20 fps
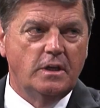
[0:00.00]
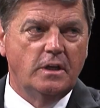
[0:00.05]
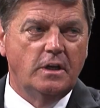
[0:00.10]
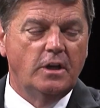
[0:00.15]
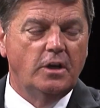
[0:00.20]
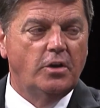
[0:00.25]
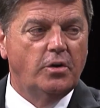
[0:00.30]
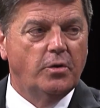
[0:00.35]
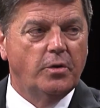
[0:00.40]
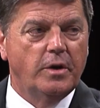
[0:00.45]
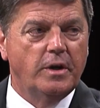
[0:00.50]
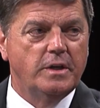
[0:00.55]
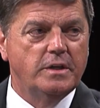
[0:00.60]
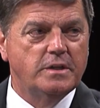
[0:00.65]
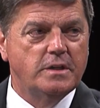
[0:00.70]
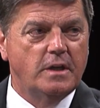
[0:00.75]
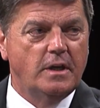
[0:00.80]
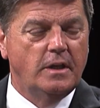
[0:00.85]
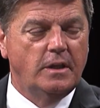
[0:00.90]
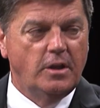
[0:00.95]
an
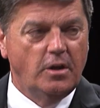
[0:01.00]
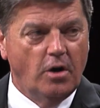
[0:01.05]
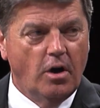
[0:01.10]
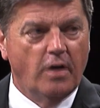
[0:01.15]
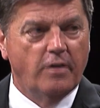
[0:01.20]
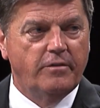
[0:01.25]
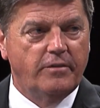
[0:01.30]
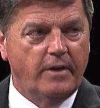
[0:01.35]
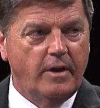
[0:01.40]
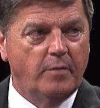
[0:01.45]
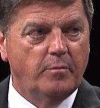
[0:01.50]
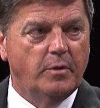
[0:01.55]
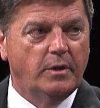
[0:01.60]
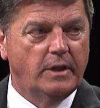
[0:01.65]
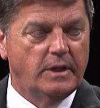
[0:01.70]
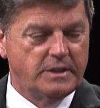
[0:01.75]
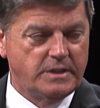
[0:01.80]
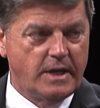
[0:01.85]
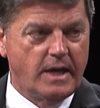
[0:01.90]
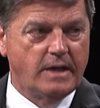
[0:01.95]
increase in the
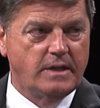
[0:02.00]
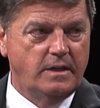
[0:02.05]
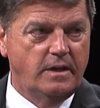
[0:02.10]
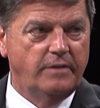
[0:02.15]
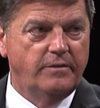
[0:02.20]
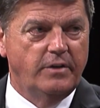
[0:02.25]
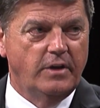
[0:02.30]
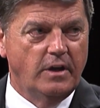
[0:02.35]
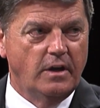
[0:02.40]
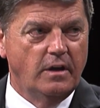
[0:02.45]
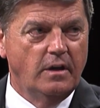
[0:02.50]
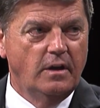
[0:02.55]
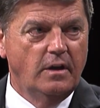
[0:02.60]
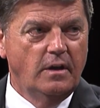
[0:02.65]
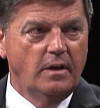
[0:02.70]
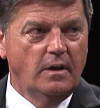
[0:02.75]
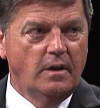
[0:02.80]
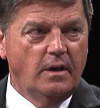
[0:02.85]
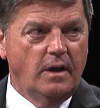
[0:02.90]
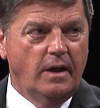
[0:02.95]
off-MLS activity.
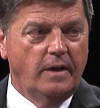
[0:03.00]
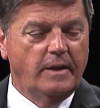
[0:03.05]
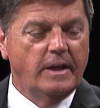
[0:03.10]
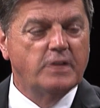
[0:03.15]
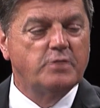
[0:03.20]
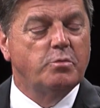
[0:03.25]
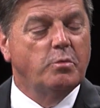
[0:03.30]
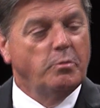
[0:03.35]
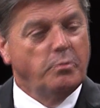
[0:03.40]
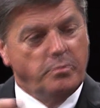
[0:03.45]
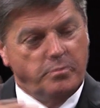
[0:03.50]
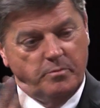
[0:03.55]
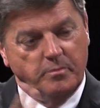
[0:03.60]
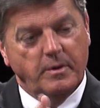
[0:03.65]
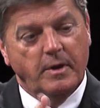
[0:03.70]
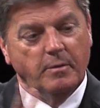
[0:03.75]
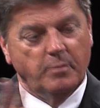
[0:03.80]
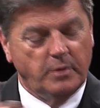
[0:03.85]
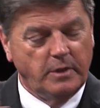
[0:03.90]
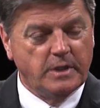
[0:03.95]
And that's when
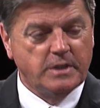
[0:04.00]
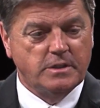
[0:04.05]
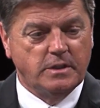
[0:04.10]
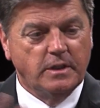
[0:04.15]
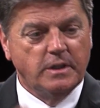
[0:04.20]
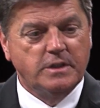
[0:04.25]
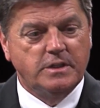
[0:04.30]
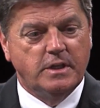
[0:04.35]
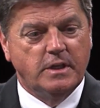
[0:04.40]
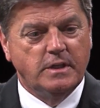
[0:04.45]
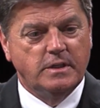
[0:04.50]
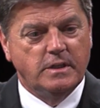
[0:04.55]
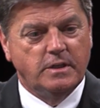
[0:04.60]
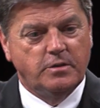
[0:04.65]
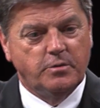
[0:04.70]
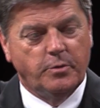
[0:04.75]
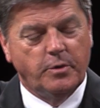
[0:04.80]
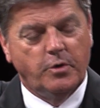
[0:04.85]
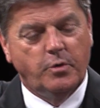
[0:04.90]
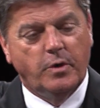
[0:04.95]
MLS listings, at
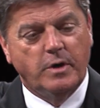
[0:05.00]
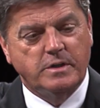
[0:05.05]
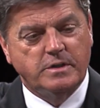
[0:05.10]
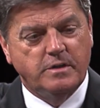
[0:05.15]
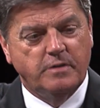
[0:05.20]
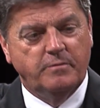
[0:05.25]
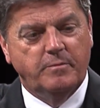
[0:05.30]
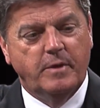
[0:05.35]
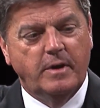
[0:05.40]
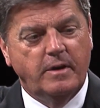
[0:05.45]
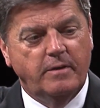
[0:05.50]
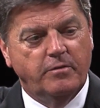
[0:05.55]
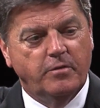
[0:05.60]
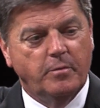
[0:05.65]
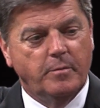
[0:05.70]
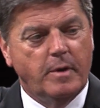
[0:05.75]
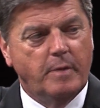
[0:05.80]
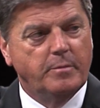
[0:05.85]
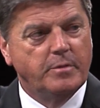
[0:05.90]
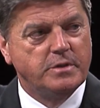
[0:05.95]
the request of many of their
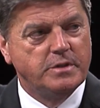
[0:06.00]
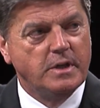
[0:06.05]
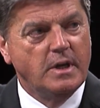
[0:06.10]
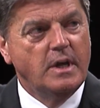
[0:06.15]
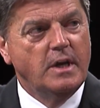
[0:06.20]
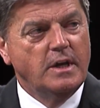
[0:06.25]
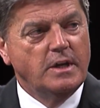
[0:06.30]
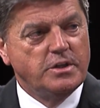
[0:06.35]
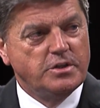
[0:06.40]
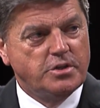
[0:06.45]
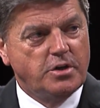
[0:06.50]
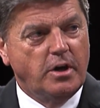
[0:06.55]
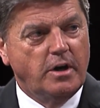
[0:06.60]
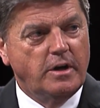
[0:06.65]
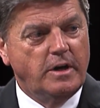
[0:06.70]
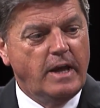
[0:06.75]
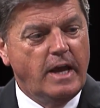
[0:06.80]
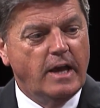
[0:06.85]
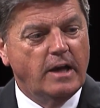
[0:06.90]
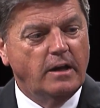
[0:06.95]
members,
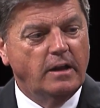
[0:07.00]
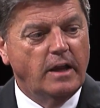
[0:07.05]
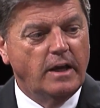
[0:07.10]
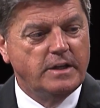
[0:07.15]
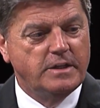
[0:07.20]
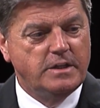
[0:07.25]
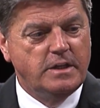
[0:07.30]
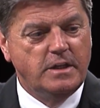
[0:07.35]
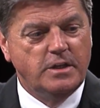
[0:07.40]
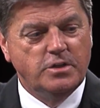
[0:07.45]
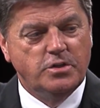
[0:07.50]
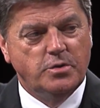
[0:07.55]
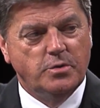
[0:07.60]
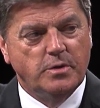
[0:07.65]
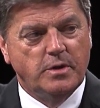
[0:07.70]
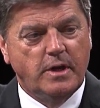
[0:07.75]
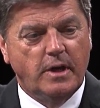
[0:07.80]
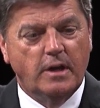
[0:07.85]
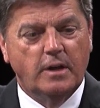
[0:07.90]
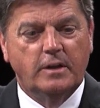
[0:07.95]
started to analyze the issue
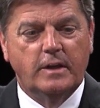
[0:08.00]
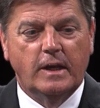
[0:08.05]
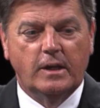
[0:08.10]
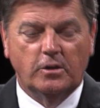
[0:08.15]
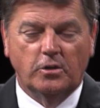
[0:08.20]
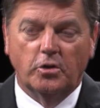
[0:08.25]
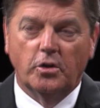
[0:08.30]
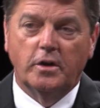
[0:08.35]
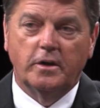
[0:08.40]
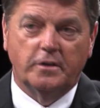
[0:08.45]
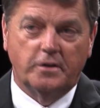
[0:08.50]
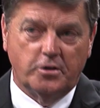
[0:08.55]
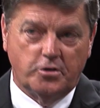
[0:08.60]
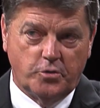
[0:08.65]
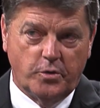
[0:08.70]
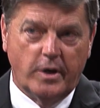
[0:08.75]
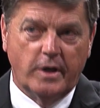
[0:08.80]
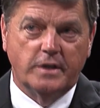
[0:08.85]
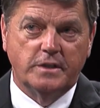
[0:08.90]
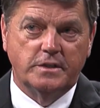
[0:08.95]
and kind of take a look at the
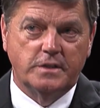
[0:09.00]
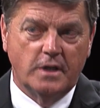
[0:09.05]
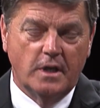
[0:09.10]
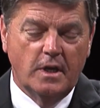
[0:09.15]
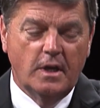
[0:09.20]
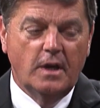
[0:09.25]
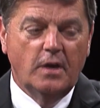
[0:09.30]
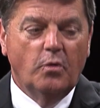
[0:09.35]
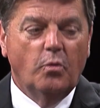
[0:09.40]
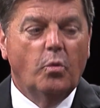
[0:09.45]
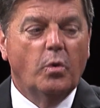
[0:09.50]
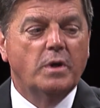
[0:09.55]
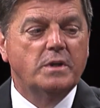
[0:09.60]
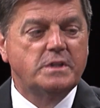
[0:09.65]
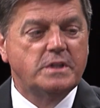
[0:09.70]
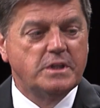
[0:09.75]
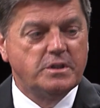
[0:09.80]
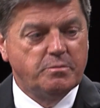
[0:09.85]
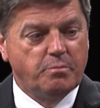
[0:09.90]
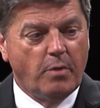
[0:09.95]
trends. Was
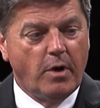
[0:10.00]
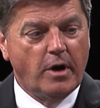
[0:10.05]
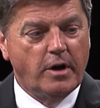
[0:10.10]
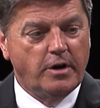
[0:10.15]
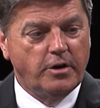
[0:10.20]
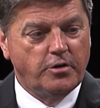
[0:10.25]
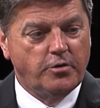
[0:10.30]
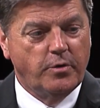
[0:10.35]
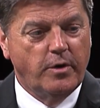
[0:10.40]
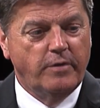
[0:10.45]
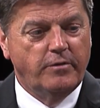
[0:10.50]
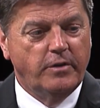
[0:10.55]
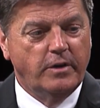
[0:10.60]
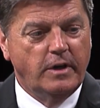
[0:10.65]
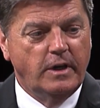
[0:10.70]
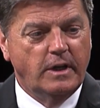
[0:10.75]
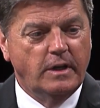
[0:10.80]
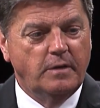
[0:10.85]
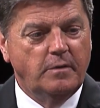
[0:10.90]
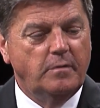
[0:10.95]
this market driven?
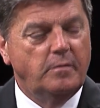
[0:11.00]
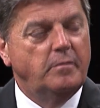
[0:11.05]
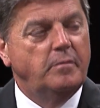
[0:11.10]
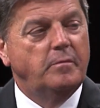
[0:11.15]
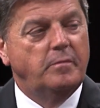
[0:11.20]
And